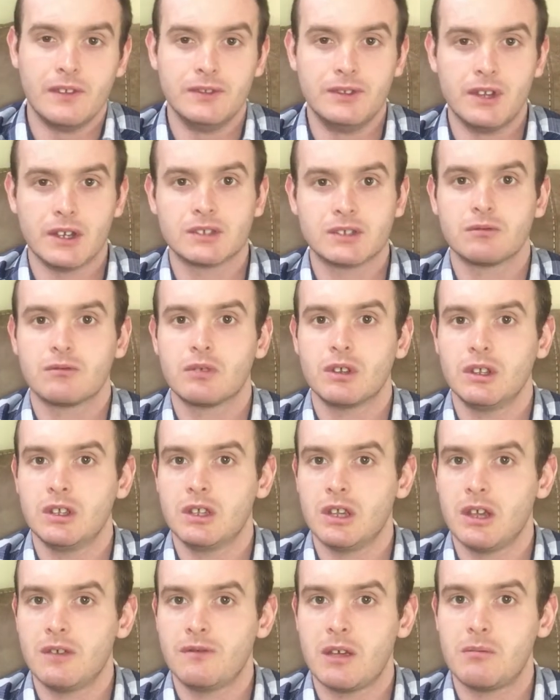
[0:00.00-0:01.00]
doesn't really
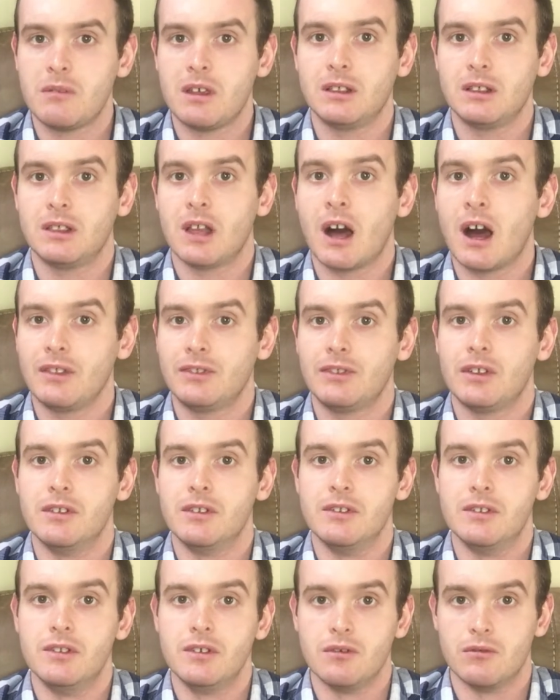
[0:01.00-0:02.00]
give him a lot to
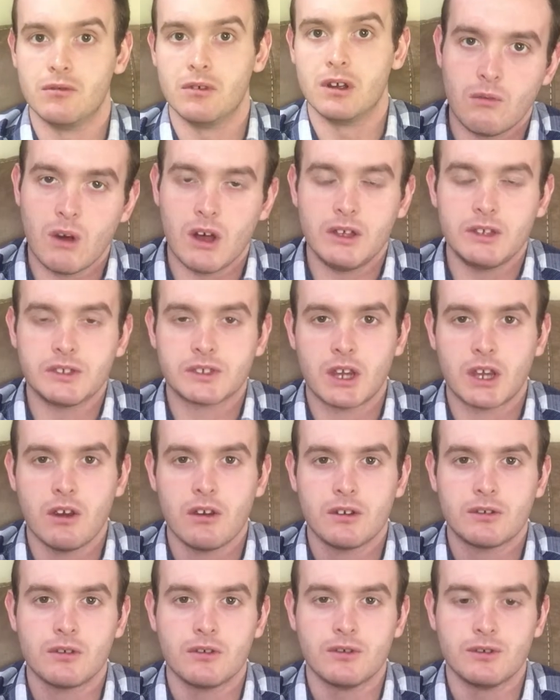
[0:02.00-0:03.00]
do. While his
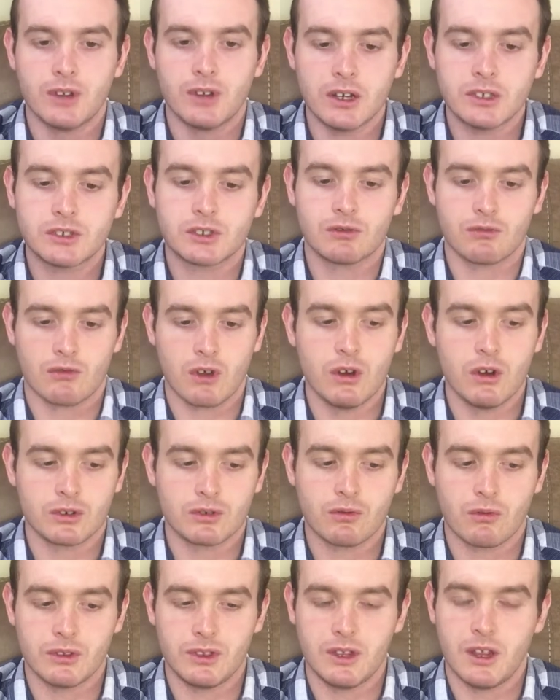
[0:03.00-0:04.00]
character does grow
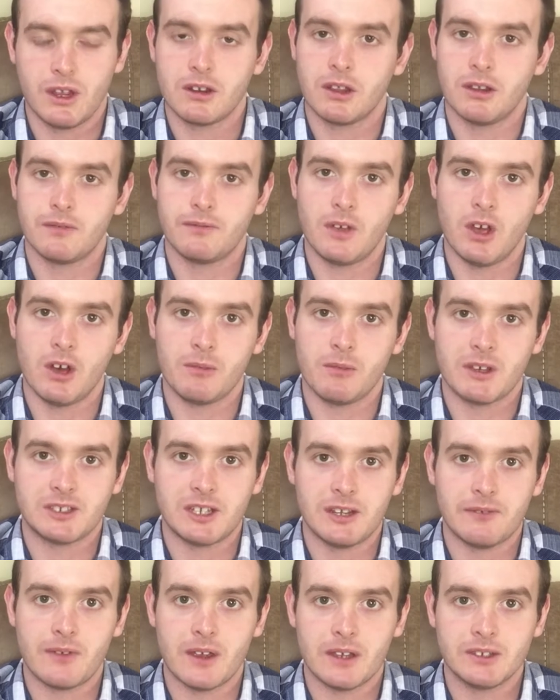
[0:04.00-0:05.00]
toward the end of the film as
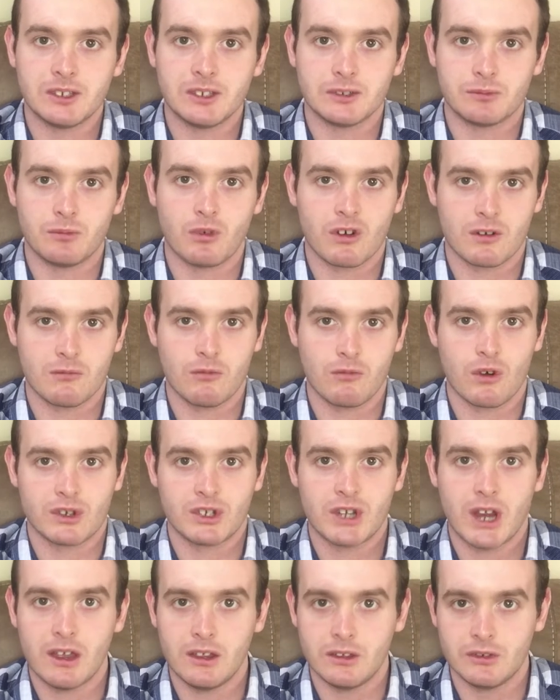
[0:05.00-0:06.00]
he faces more and more
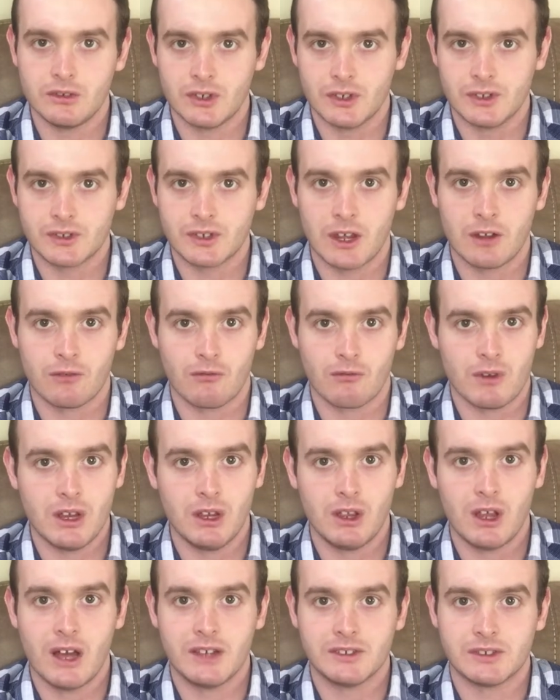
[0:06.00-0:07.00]
challenges and
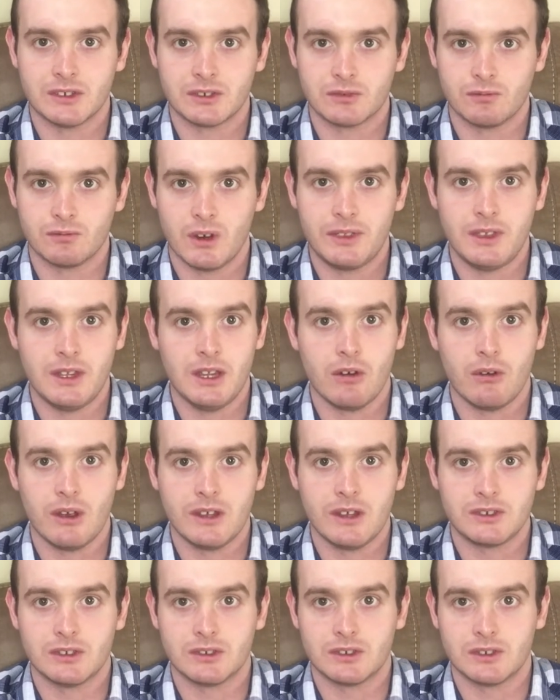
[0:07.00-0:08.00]
realizes what the
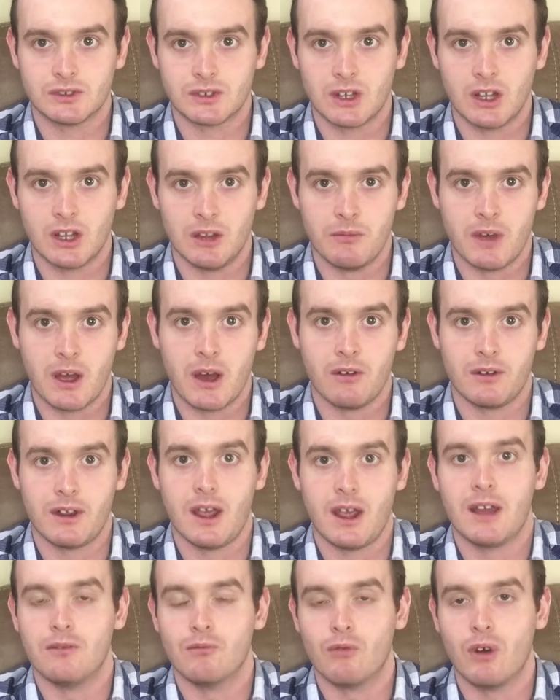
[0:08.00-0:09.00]
Oasis is all about
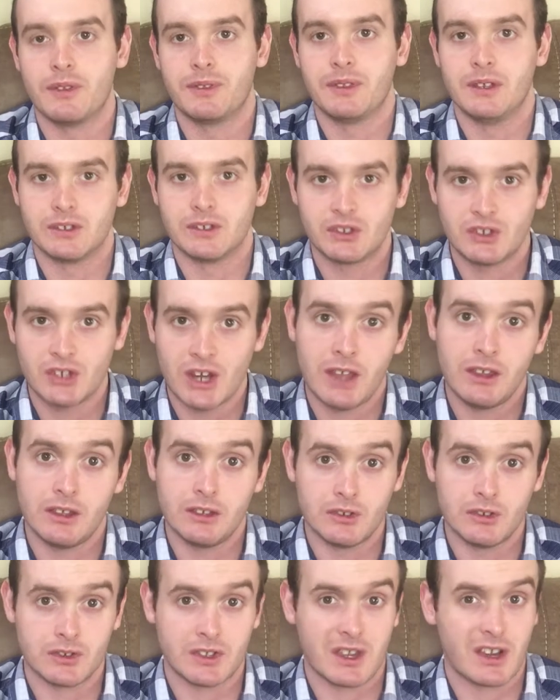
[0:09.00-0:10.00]
and what this
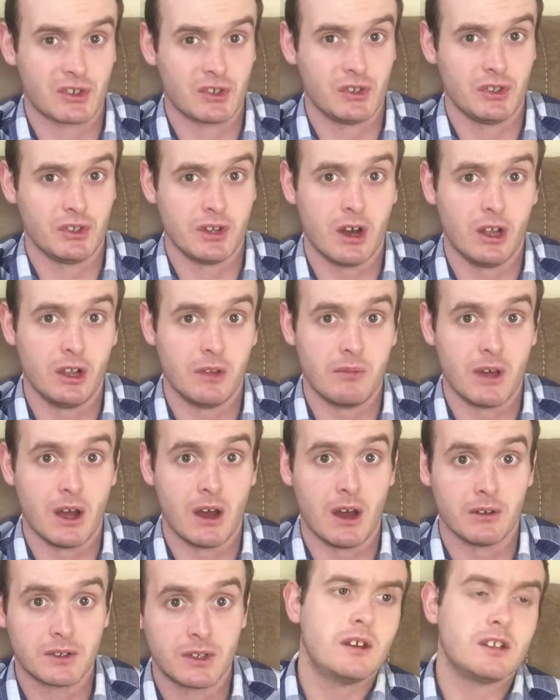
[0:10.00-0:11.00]
challenge is actually all
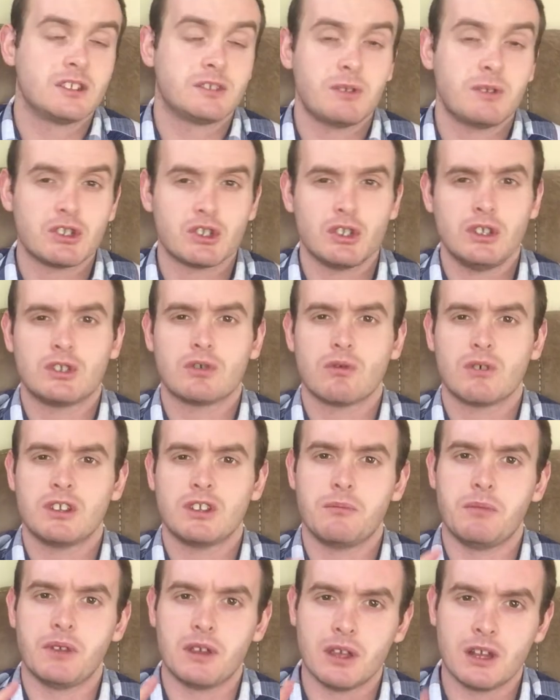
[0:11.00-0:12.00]
about, especially toward
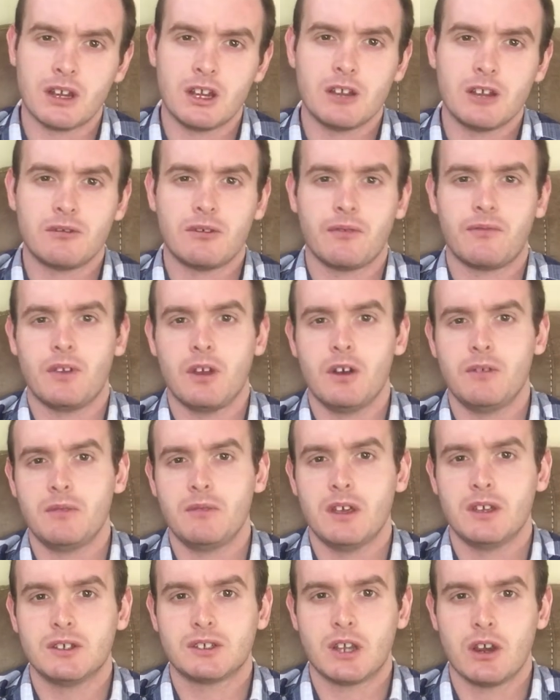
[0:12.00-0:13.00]
the beginning of the
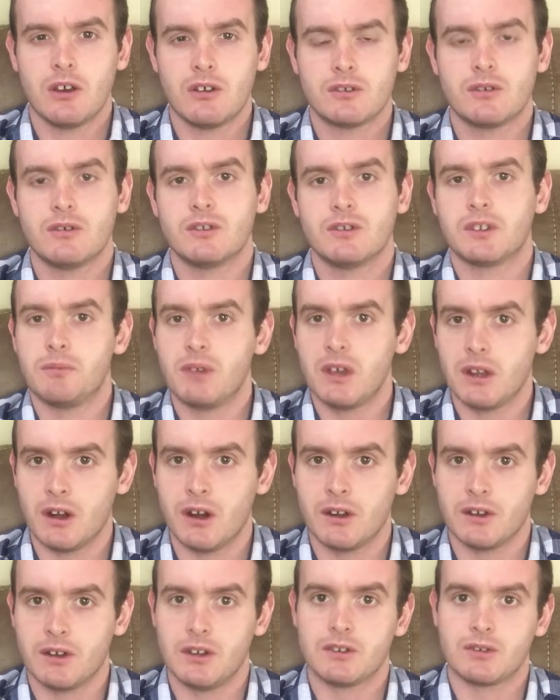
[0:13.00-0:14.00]
film, his character is a bit
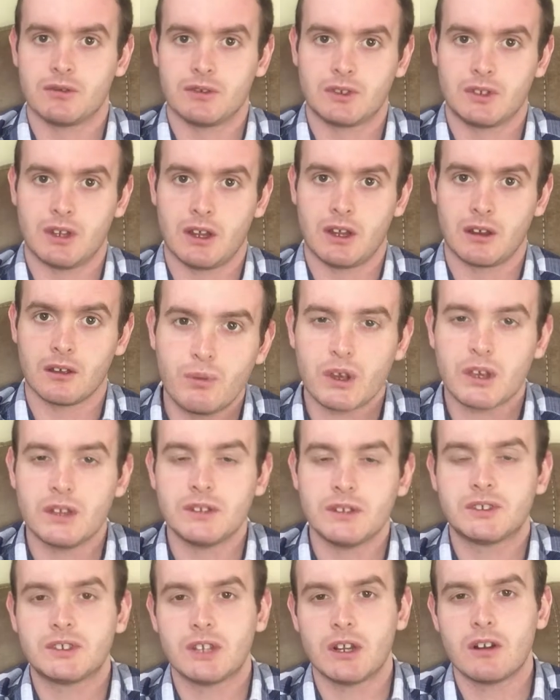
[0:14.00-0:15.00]
uninteresting. But
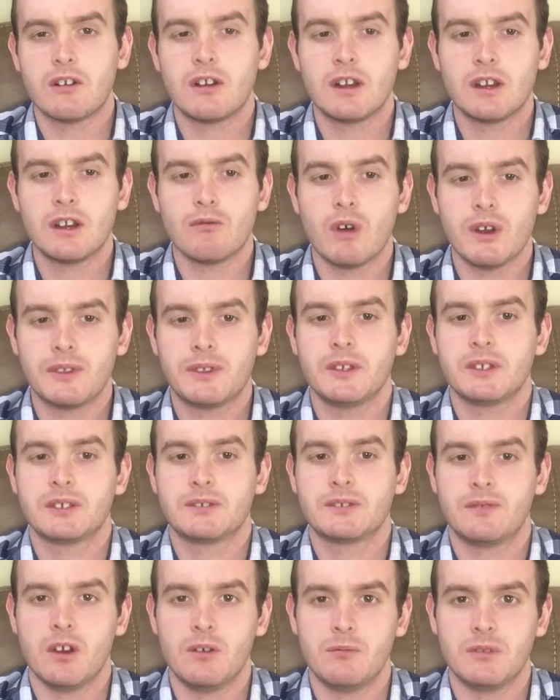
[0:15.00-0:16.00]
considering what this
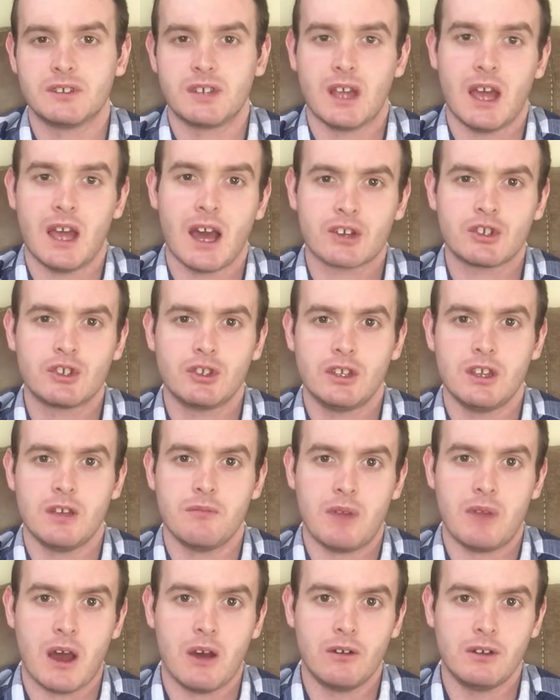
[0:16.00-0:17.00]
film is actually
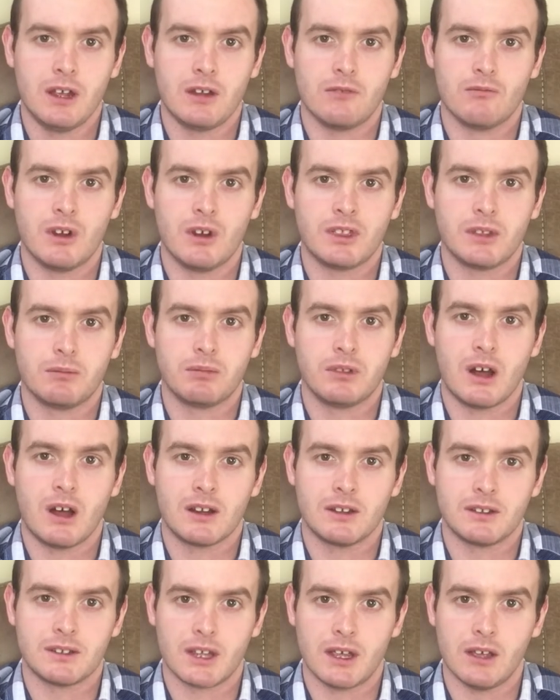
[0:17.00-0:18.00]
about and what the plot
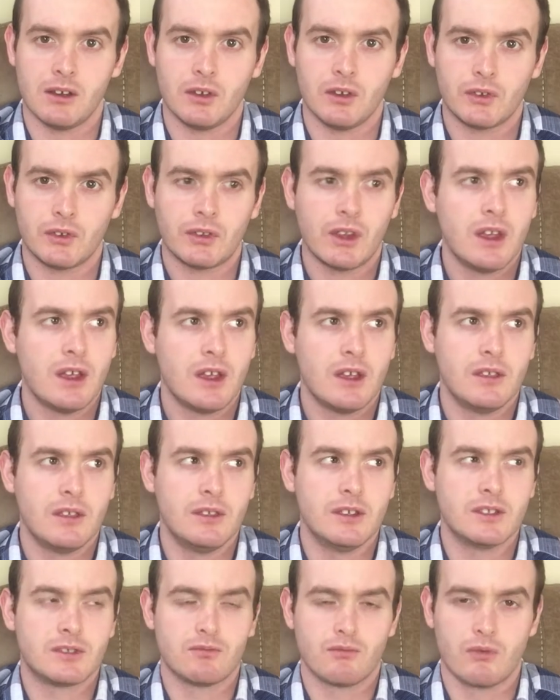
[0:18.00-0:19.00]
entails,
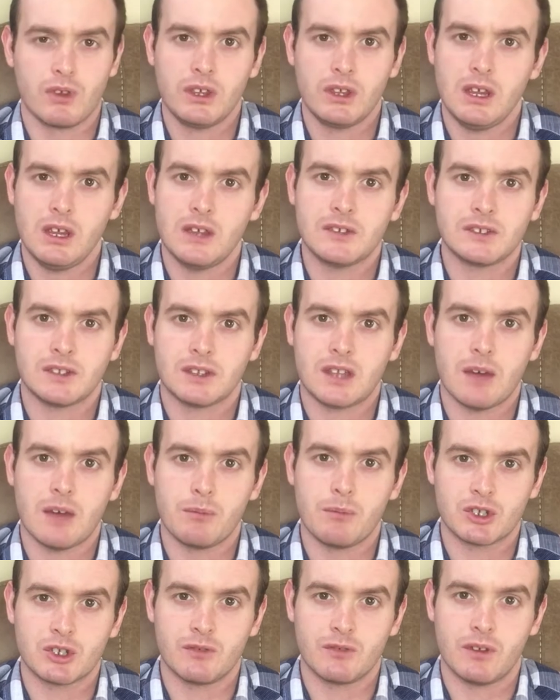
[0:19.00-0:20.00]
this really isn't that
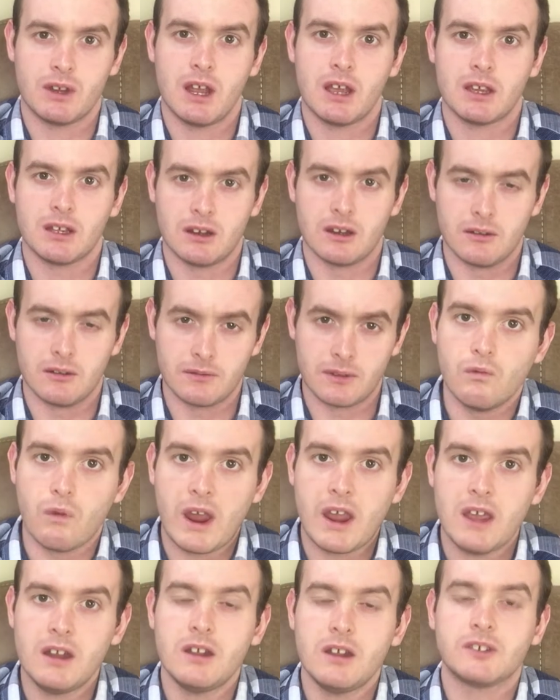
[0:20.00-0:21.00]
much of a negative.
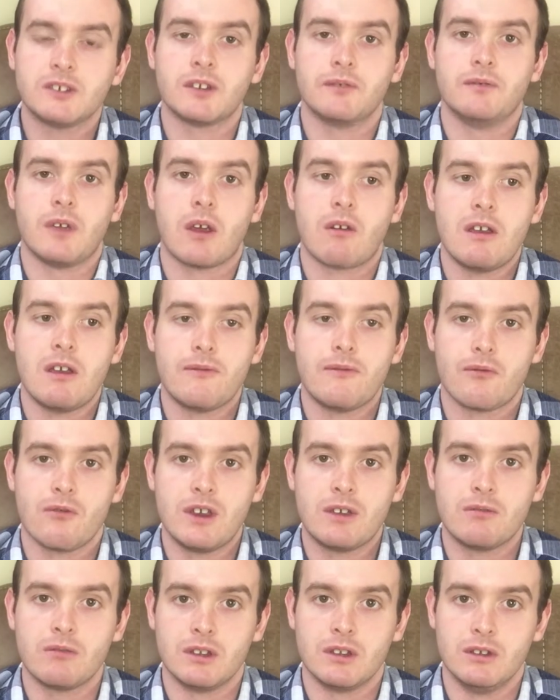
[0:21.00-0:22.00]
Wade is a very
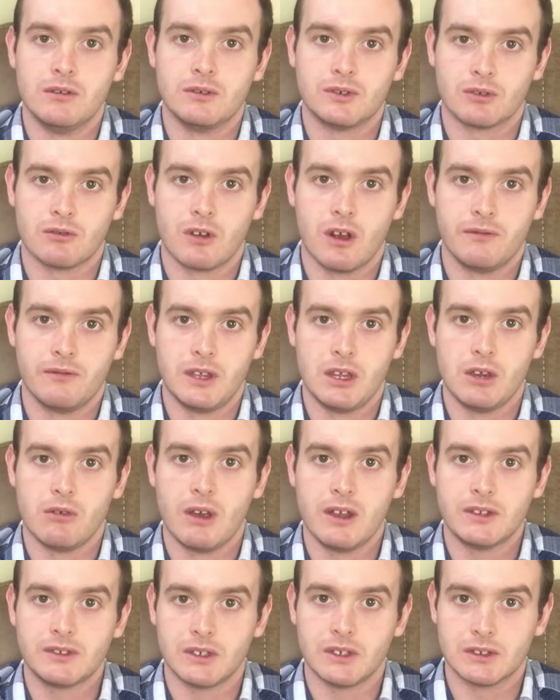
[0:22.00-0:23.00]
frequent user of the
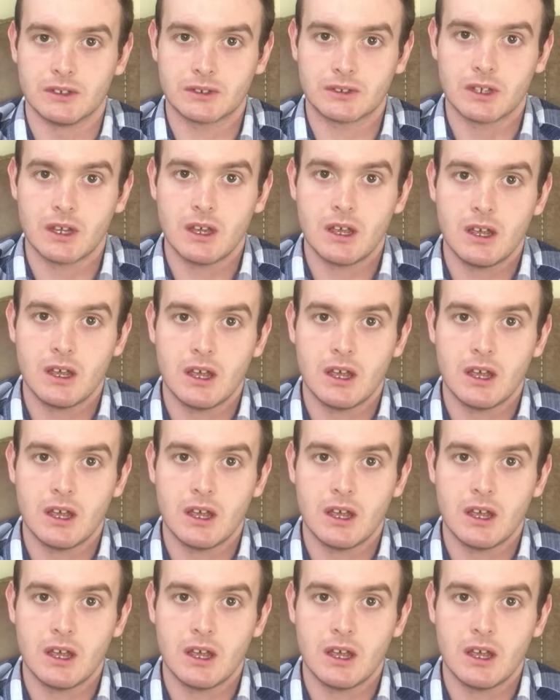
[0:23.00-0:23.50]
Oasis.